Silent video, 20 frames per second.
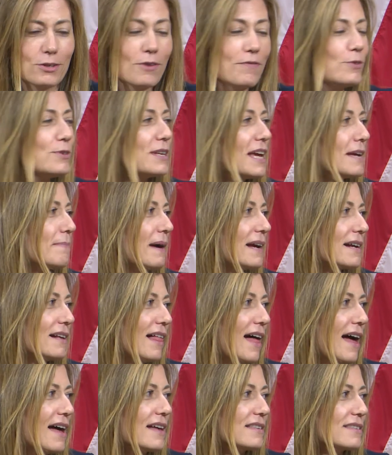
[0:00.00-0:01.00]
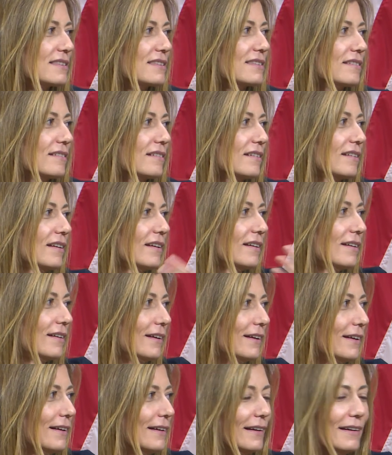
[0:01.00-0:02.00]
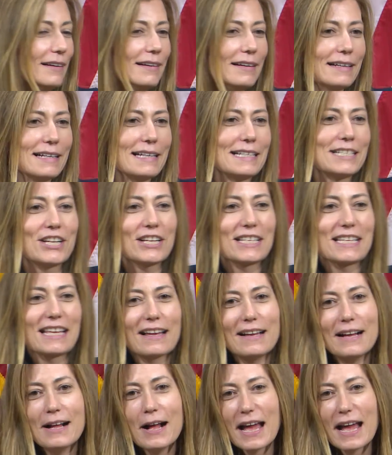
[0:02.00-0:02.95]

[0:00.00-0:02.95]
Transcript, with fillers: So if you take my class, it's just,